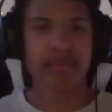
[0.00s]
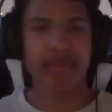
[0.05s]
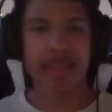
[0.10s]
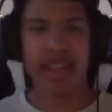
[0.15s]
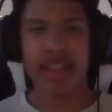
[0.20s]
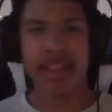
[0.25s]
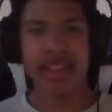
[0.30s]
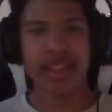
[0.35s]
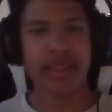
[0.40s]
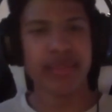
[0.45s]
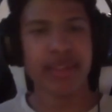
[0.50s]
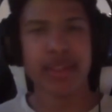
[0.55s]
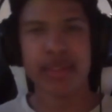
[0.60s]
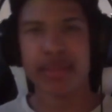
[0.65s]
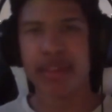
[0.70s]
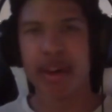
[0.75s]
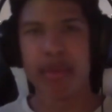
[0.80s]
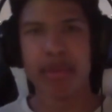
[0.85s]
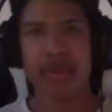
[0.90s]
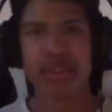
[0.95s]
And even if
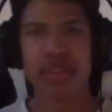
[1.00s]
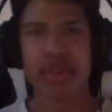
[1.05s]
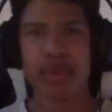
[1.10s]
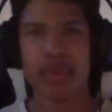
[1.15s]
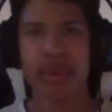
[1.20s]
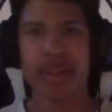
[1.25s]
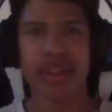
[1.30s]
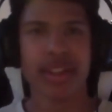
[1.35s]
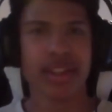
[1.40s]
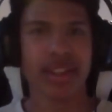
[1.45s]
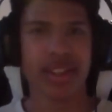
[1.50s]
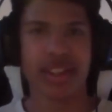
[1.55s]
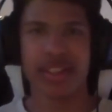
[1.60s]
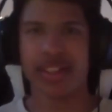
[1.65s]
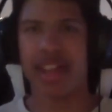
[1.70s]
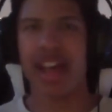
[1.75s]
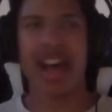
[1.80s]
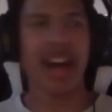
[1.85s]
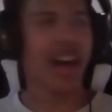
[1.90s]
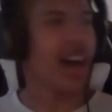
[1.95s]
I miss a week, because
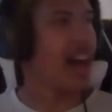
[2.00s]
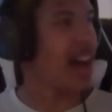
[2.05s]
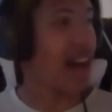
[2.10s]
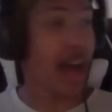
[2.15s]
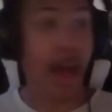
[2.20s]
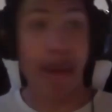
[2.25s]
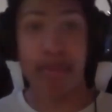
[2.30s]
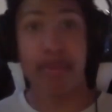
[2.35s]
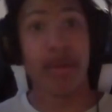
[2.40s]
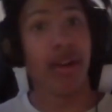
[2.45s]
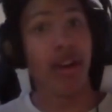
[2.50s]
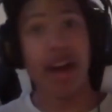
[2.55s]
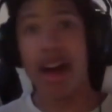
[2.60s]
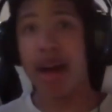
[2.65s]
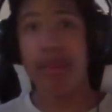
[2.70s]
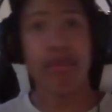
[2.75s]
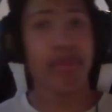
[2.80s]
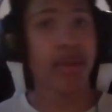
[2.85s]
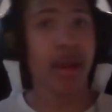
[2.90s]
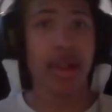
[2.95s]

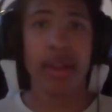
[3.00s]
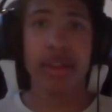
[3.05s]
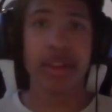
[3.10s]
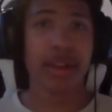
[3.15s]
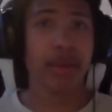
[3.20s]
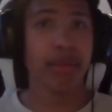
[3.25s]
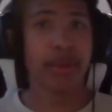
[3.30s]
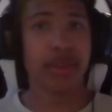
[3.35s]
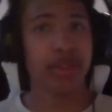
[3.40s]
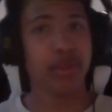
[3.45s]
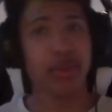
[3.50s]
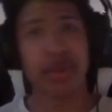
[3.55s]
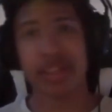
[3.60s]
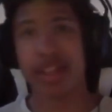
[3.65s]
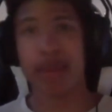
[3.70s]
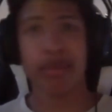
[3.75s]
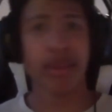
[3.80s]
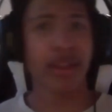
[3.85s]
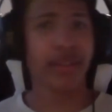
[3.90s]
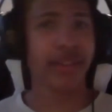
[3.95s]
I'm probably going to miss a week,
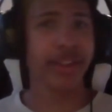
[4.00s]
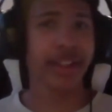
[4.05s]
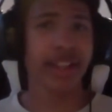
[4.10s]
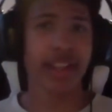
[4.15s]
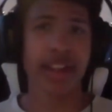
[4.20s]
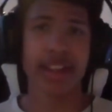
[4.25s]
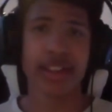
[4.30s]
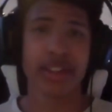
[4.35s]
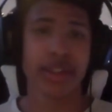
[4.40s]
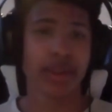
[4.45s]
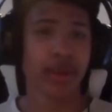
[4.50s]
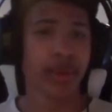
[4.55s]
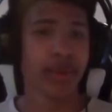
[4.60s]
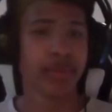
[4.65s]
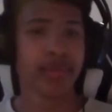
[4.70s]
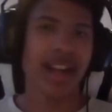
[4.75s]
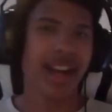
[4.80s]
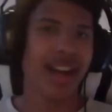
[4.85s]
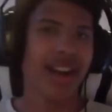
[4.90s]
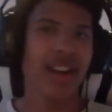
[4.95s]
I'm not even going to lie to y'all,
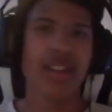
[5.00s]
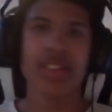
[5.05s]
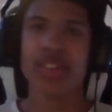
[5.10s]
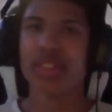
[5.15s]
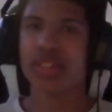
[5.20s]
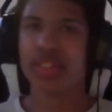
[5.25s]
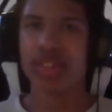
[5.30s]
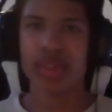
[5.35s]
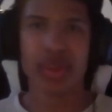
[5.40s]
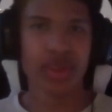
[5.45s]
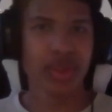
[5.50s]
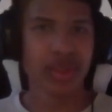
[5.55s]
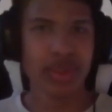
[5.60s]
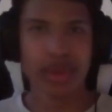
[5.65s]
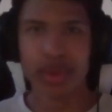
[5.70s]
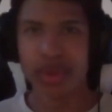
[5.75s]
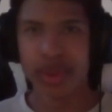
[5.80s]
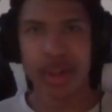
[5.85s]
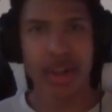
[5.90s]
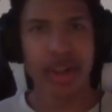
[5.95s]
I'll still
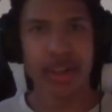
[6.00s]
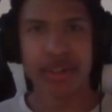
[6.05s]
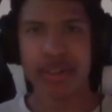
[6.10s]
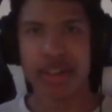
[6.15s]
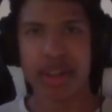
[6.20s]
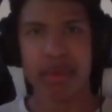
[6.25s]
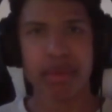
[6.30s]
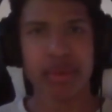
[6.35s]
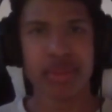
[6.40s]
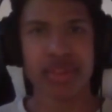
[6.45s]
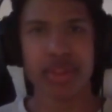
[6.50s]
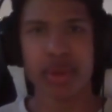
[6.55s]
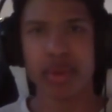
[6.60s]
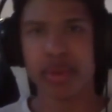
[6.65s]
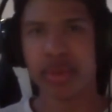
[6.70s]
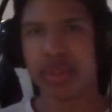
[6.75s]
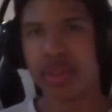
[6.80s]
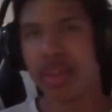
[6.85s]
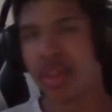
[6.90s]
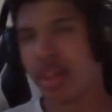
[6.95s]
do the 100 episodes,